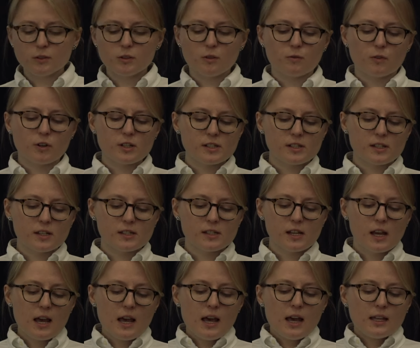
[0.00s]
So for instance,
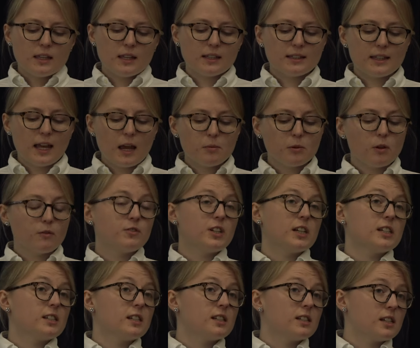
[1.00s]
the table of
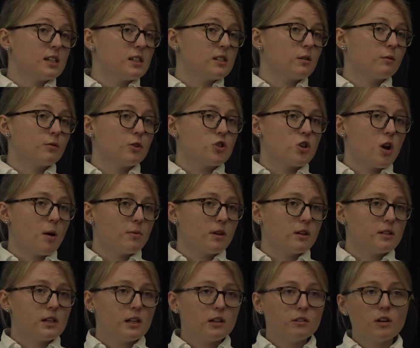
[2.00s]
distances of the German
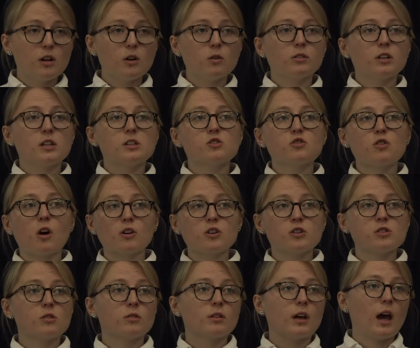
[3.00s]
artillery, or the
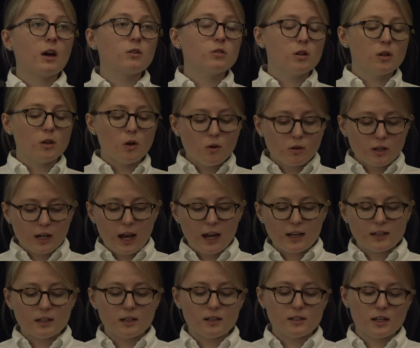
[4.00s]
instructions on how to
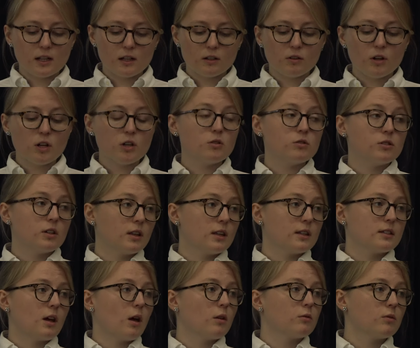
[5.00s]
locate the artillery using the
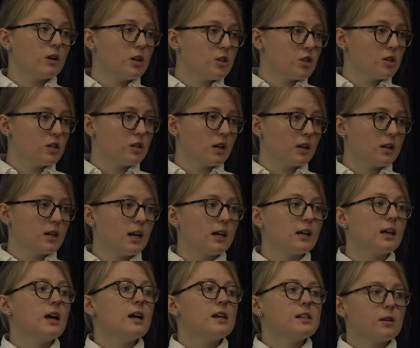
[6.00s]
sand ridging
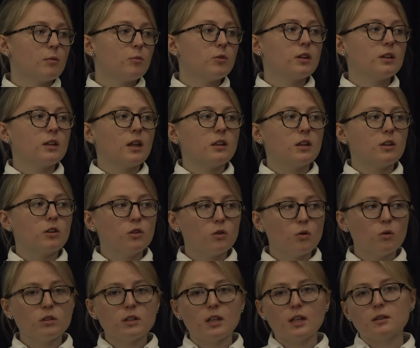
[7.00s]
technique, something that they
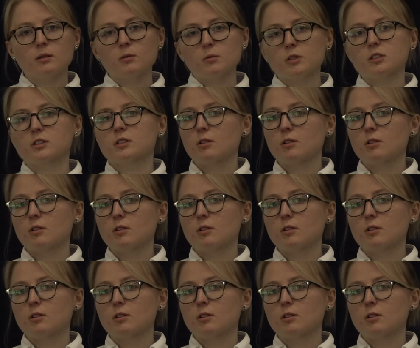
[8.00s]
thought that was